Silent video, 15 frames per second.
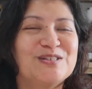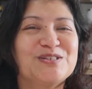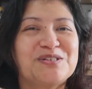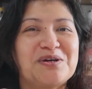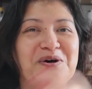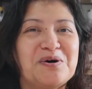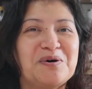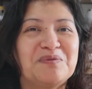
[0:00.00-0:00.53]

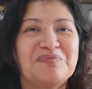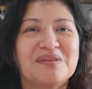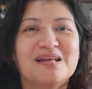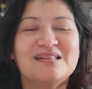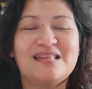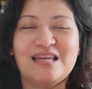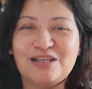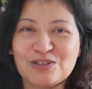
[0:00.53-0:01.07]
So
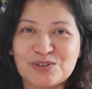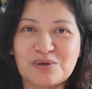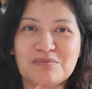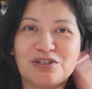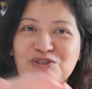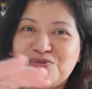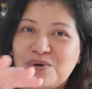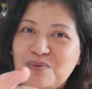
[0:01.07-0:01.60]
thank you so
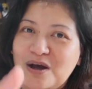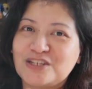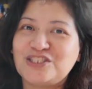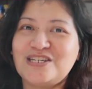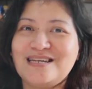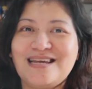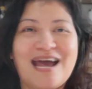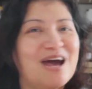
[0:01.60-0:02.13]
much for watching.